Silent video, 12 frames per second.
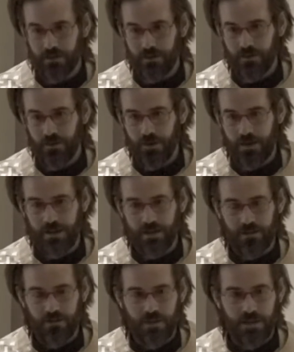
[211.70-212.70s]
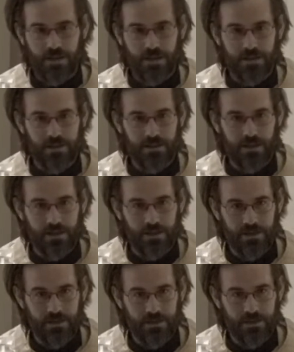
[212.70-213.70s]
or inconvenience
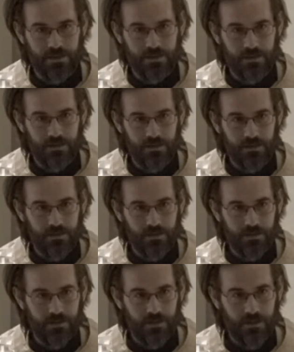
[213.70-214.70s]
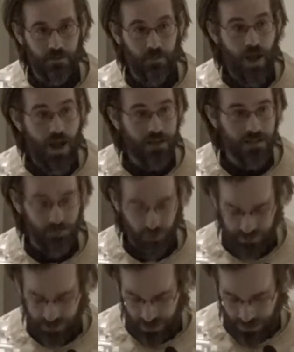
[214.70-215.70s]
is impossible
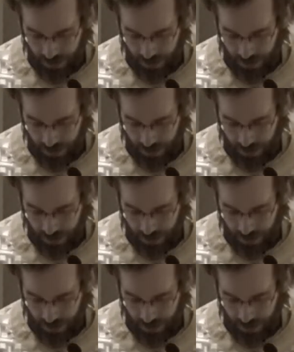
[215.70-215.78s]
to get